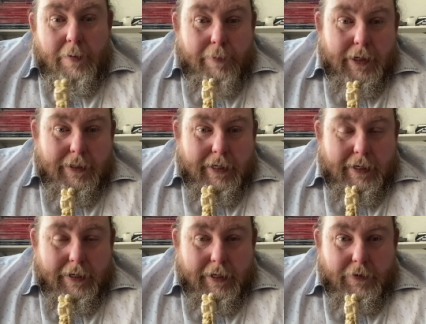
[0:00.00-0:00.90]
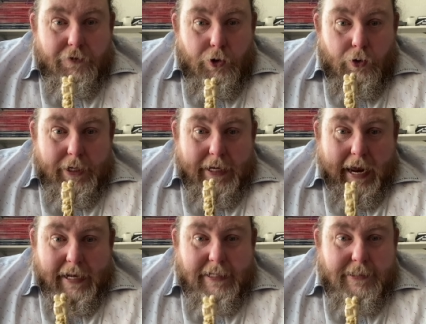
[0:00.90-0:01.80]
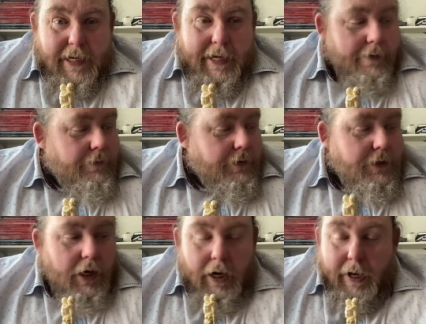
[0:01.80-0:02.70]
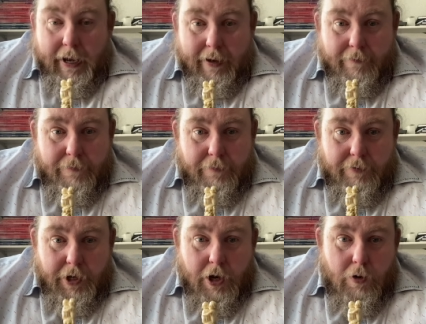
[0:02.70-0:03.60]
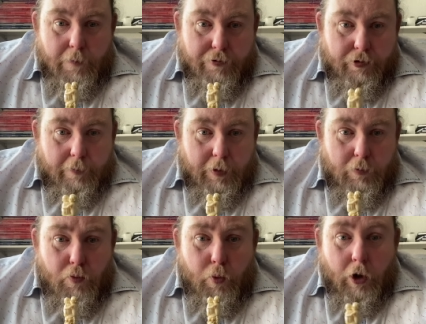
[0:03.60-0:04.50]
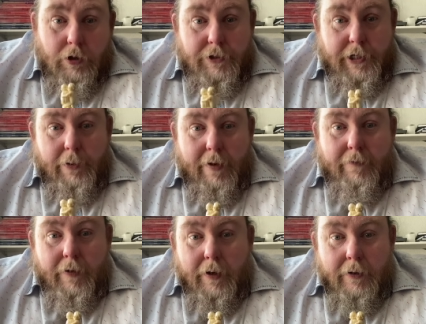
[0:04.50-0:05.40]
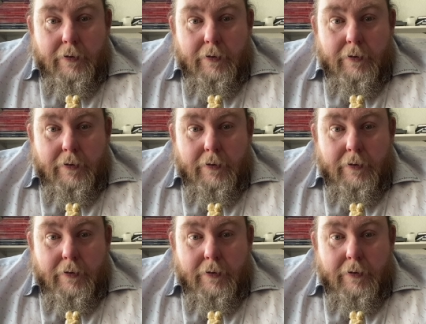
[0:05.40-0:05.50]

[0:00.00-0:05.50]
But if you're in any doubt, I have no problem whatsoever